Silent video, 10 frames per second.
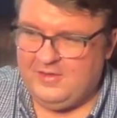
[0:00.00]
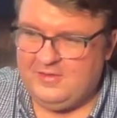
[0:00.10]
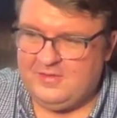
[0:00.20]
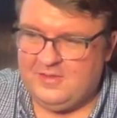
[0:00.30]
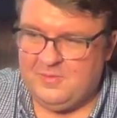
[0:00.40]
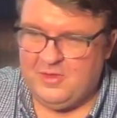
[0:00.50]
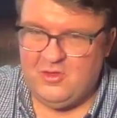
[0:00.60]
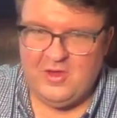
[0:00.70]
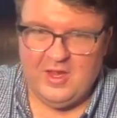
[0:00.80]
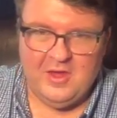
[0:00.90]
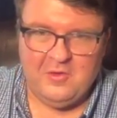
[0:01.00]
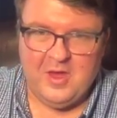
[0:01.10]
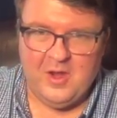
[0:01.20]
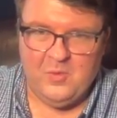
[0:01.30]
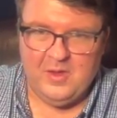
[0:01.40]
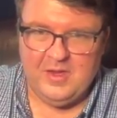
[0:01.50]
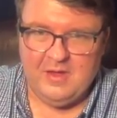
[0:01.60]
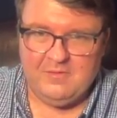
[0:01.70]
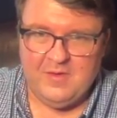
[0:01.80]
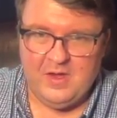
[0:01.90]
Some of the Jello kind of went down
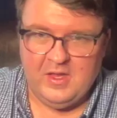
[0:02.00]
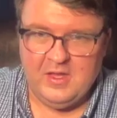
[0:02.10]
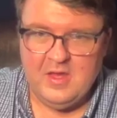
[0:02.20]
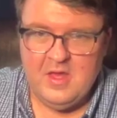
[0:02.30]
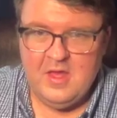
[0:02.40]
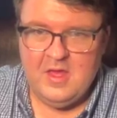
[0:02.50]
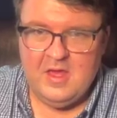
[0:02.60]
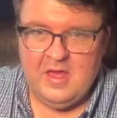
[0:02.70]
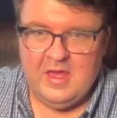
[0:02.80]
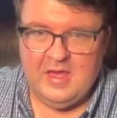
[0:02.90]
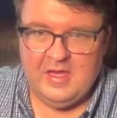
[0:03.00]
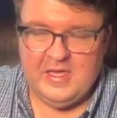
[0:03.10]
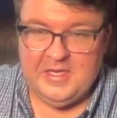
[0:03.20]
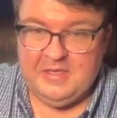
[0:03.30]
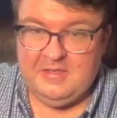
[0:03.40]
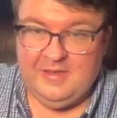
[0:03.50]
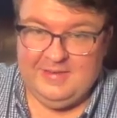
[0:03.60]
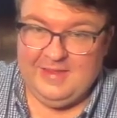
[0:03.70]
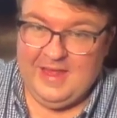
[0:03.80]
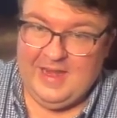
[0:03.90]
funny. And since
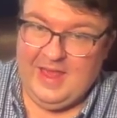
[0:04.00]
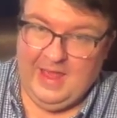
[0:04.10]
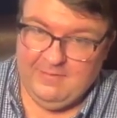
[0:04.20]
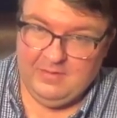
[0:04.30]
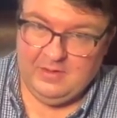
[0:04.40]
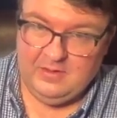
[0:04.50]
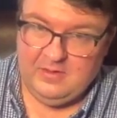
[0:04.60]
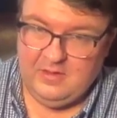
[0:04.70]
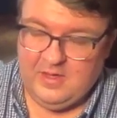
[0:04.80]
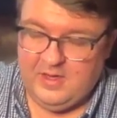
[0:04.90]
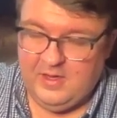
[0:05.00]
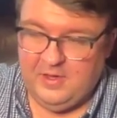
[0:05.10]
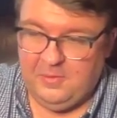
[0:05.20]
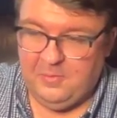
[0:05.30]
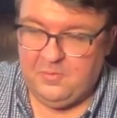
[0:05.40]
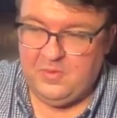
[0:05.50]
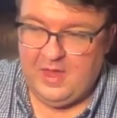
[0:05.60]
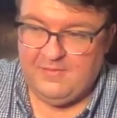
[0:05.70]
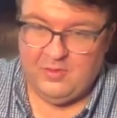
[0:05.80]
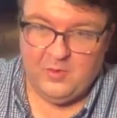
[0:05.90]
that, I
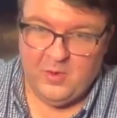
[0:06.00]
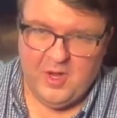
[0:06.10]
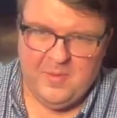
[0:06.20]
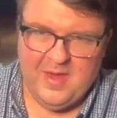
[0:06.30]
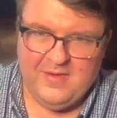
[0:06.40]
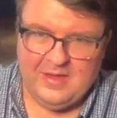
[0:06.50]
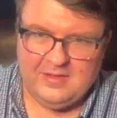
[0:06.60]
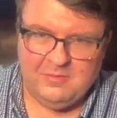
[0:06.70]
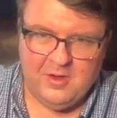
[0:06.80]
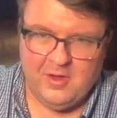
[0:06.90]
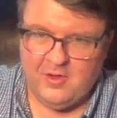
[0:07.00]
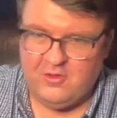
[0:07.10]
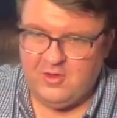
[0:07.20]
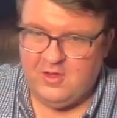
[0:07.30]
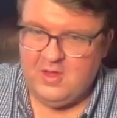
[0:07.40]
haven't thrown up. Have had some nausea.